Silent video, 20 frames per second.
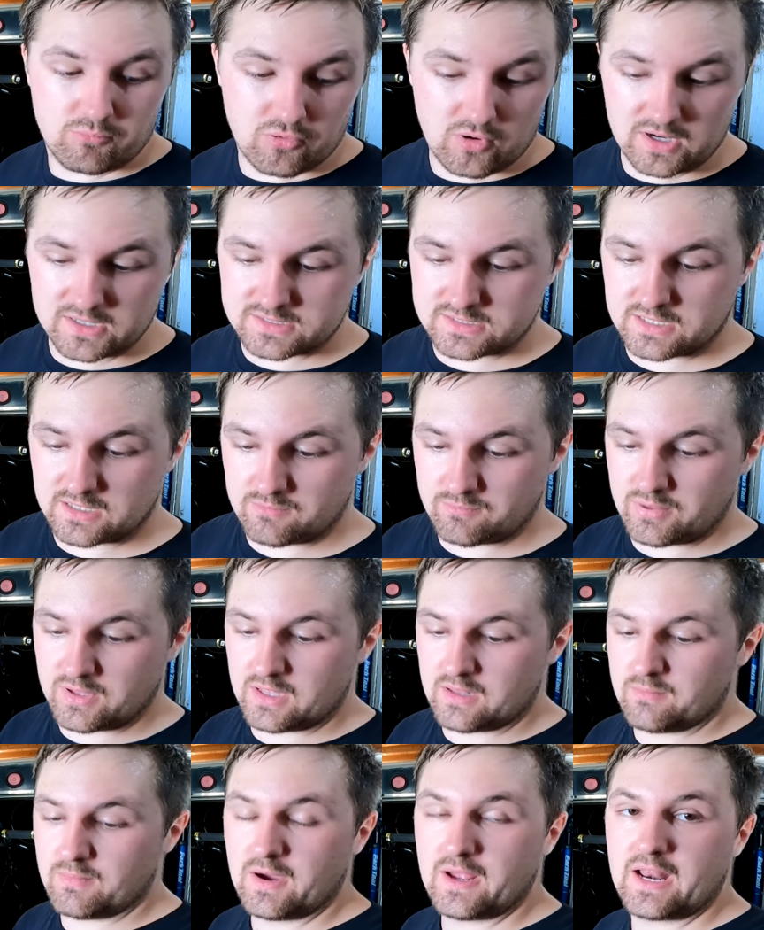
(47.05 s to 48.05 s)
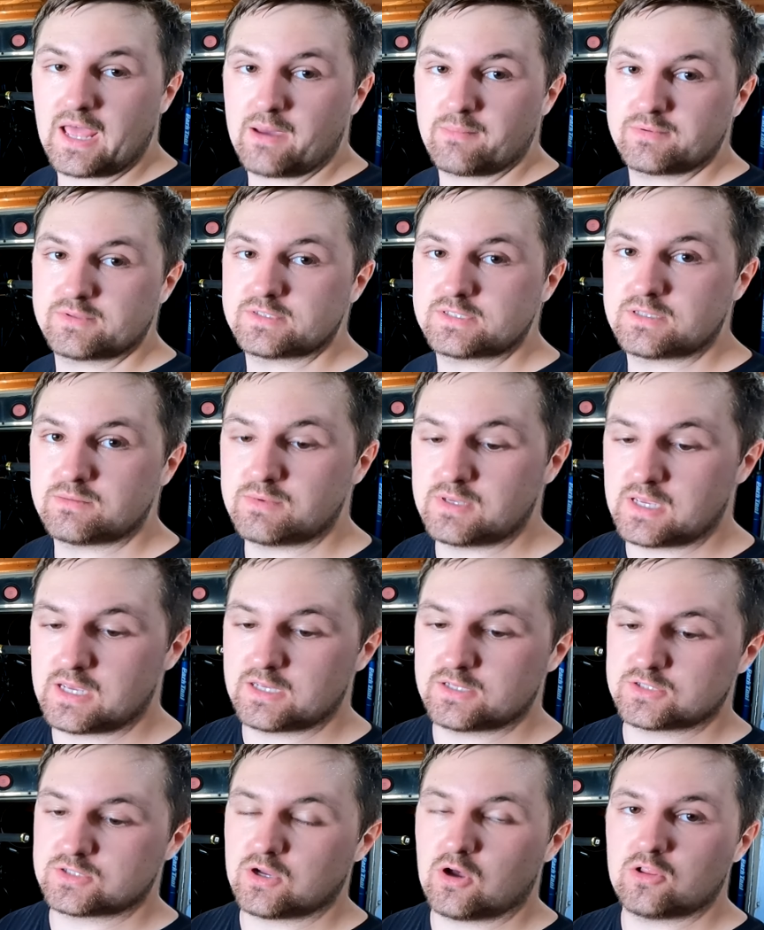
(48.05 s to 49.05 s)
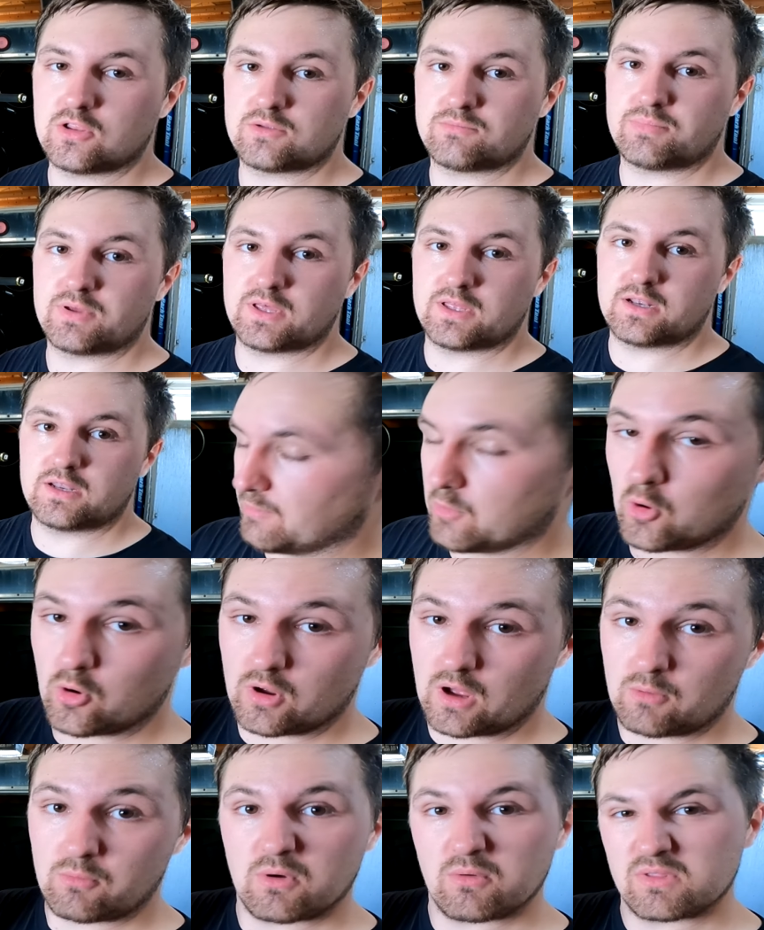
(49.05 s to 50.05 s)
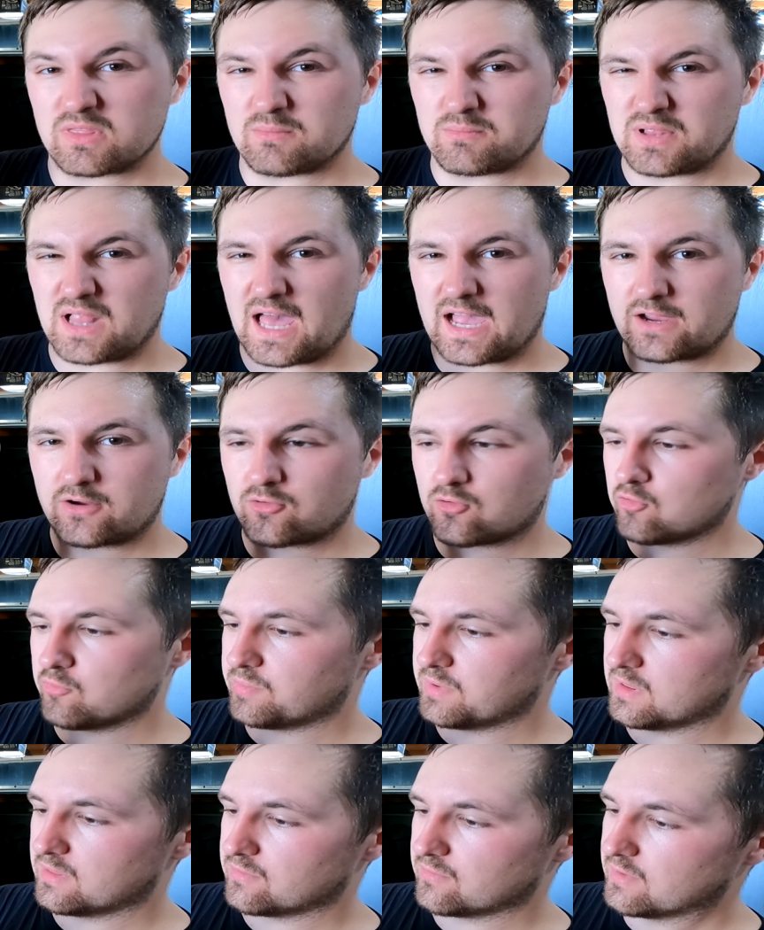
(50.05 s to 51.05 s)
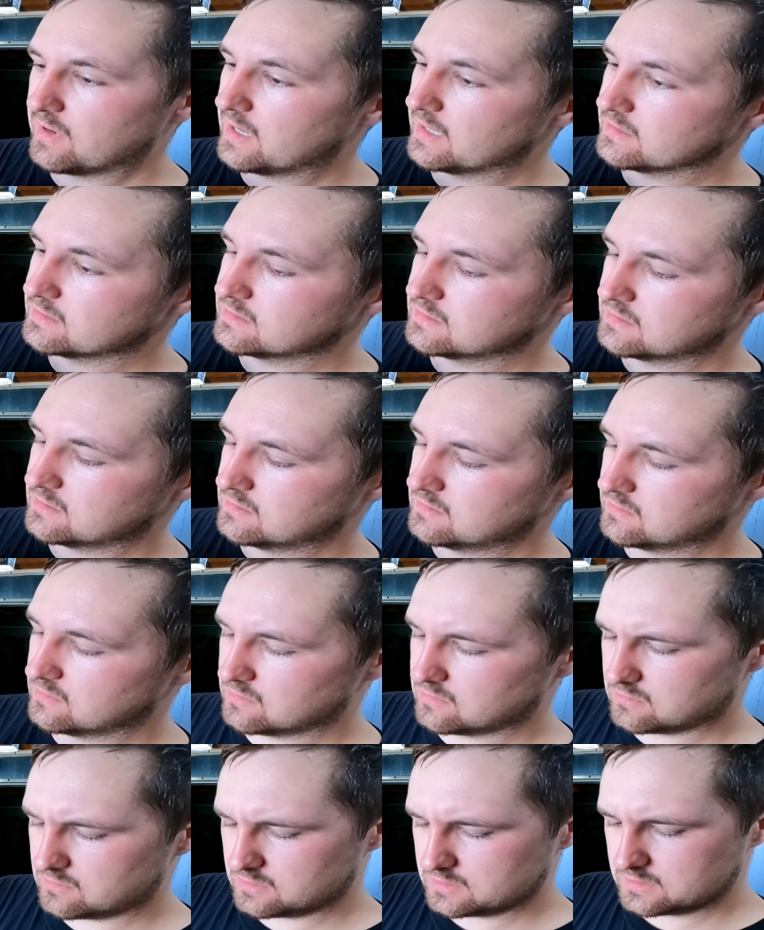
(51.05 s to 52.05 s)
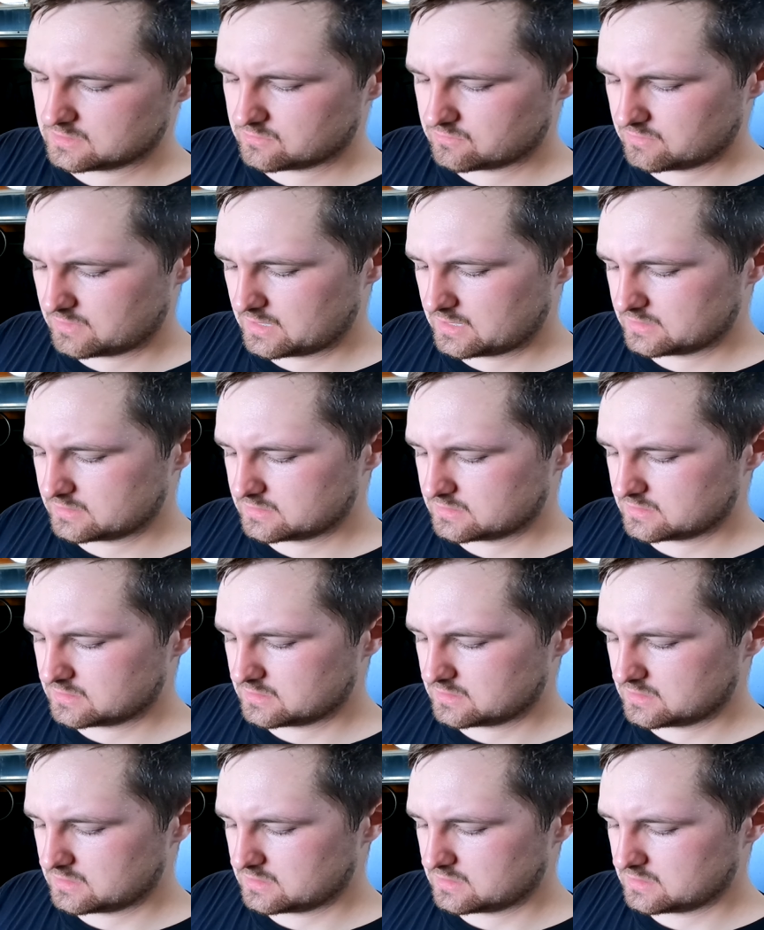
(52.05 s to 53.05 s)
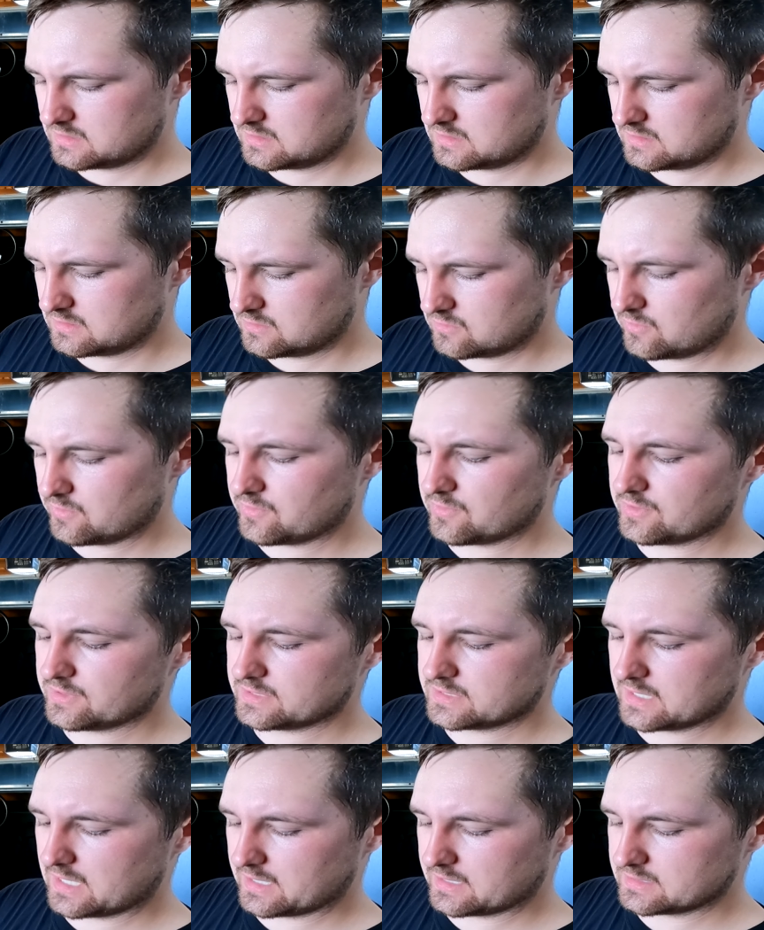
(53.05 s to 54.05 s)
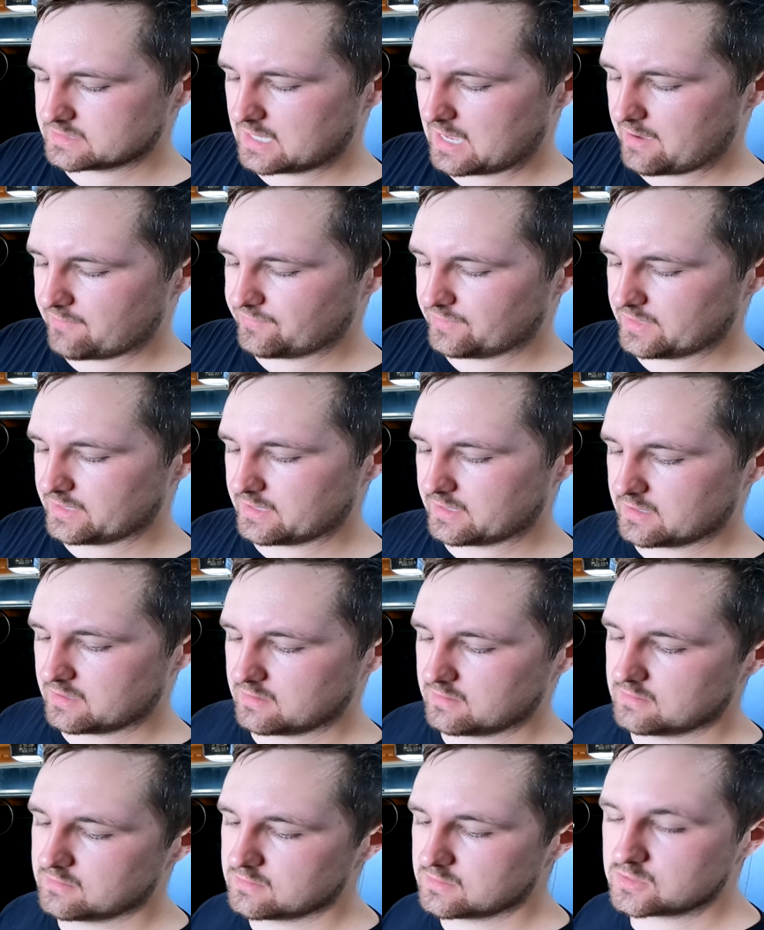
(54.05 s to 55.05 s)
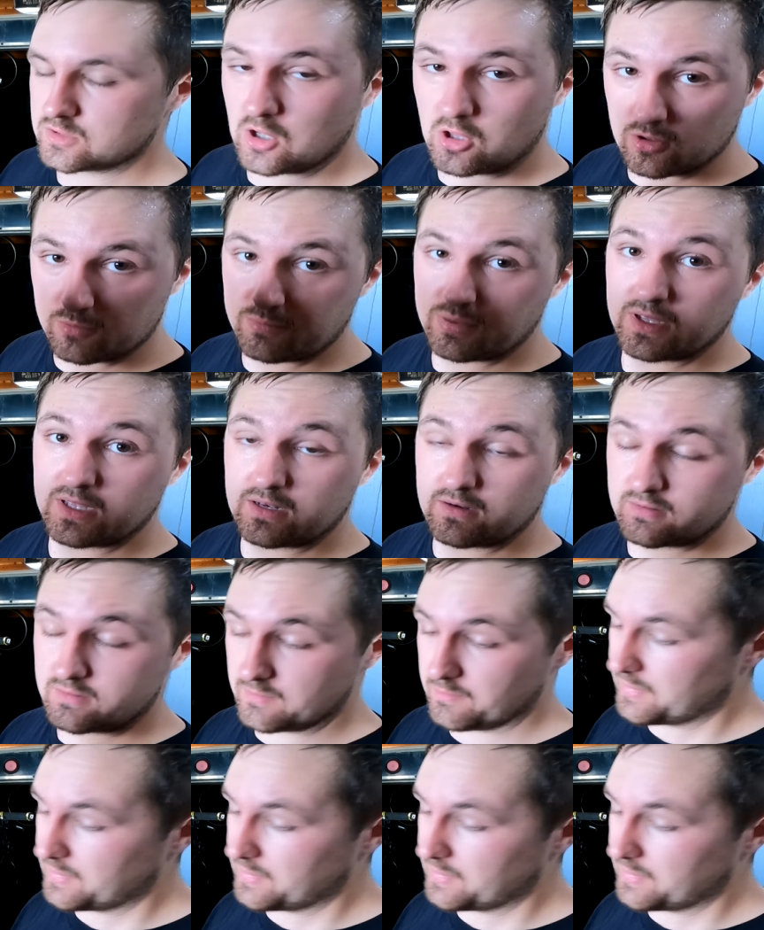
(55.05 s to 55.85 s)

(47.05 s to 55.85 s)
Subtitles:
pressed in pin. Mine happens to be a solid pin. I went with the black Krupe 3/8, or is it 3/8? 3/32 half link, solid pin,